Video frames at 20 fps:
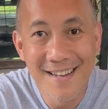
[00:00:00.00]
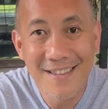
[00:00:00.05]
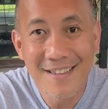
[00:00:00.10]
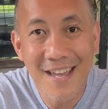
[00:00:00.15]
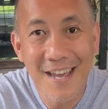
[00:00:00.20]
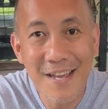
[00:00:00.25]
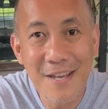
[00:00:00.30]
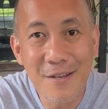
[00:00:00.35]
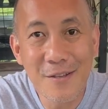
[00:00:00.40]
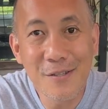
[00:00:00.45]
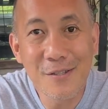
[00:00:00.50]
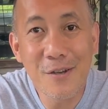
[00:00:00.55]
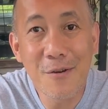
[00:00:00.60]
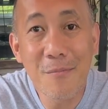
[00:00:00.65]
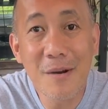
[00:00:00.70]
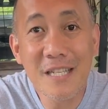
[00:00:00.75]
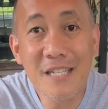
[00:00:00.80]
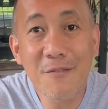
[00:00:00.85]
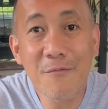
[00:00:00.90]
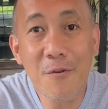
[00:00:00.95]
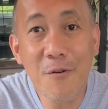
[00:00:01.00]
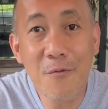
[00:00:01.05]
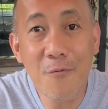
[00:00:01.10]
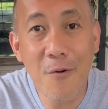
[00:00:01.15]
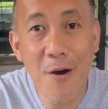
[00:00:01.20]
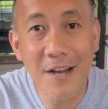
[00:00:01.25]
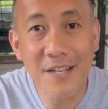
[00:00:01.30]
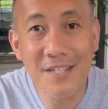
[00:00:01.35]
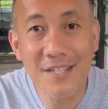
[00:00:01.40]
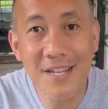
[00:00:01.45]
Thank you so much for
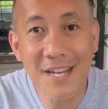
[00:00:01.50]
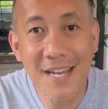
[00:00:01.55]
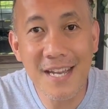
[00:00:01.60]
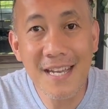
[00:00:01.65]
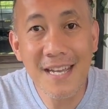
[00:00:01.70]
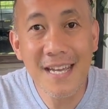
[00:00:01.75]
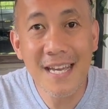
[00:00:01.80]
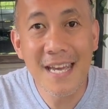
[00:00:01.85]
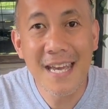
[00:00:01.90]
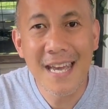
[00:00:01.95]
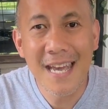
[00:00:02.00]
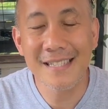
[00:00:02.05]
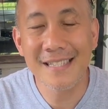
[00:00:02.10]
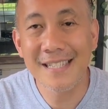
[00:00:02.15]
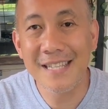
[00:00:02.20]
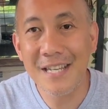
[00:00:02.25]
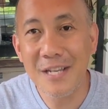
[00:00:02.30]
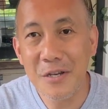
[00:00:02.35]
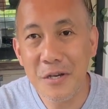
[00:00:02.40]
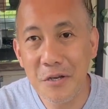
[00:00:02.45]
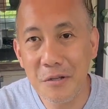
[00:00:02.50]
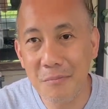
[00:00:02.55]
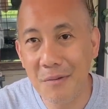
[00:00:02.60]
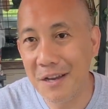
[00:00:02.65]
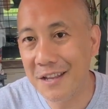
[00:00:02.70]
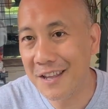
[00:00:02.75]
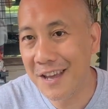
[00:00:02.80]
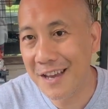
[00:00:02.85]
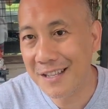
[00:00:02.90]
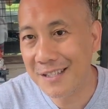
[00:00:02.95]
watching. See you in
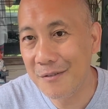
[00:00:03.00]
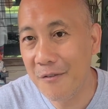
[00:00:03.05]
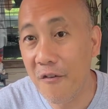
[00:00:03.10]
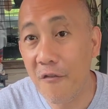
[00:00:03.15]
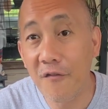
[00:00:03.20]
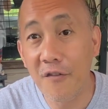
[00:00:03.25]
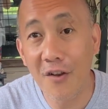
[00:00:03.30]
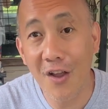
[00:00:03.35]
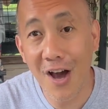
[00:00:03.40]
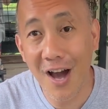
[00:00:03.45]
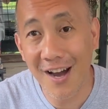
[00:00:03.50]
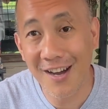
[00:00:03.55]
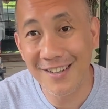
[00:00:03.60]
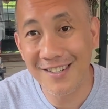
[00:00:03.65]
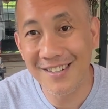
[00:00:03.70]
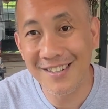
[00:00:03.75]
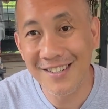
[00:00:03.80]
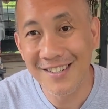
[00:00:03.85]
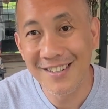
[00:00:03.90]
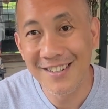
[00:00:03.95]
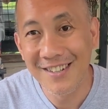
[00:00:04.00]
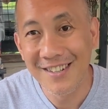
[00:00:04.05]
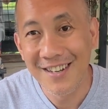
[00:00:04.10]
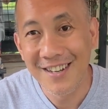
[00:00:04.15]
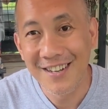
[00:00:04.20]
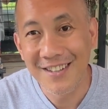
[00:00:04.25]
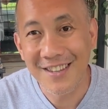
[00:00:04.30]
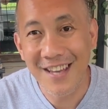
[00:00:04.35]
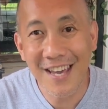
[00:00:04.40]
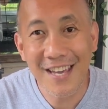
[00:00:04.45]
my next vlog.
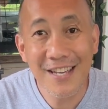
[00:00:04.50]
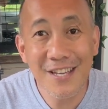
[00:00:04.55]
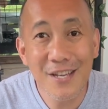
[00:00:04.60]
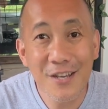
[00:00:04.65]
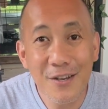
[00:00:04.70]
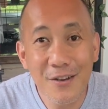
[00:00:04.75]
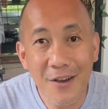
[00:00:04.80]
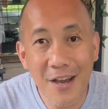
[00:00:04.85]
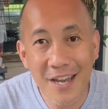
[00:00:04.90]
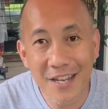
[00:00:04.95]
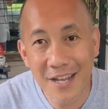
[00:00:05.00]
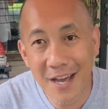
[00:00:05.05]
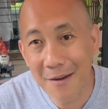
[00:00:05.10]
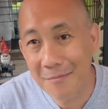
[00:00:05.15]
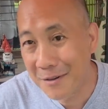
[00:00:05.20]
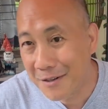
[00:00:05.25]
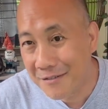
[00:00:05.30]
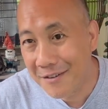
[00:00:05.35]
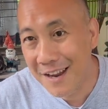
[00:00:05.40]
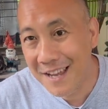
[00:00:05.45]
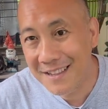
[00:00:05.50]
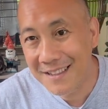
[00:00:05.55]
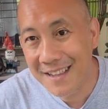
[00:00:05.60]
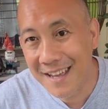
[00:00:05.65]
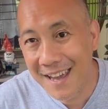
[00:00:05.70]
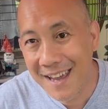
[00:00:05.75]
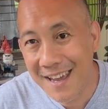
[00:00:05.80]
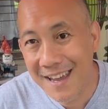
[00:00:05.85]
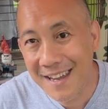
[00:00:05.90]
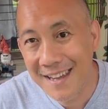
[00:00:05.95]
Thank you and have a great
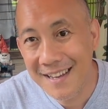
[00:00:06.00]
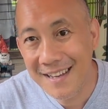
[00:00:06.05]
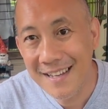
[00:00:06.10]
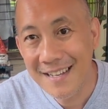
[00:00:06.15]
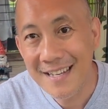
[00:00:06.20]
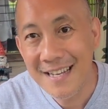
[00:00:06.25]
day.